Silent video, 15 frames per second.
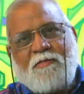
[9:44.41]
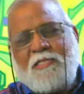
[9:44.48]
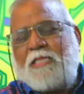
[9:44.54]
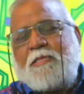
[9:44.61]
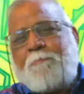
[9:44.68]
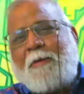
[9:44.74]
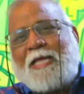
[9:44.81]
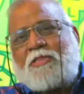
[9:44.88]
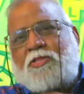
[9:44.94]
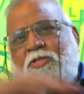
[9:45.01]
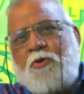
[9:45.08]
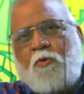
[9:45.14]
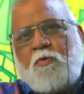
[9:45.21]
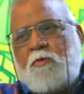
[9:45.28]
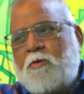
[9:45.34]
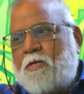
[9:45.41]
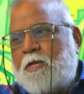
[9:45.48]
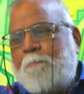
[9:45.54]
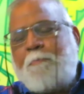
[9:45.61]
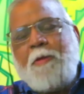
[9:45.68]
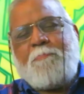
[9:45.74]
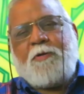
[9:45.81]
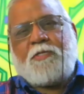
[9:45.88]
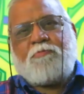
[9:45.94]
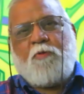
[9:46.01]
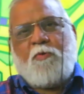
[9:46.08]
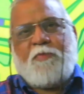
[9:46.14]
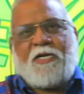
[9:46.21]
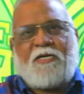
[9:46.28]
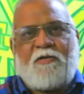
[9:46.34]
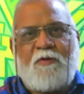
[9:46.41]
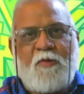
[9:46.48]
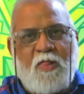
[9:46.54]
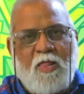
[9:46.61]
there's a massive people's movement.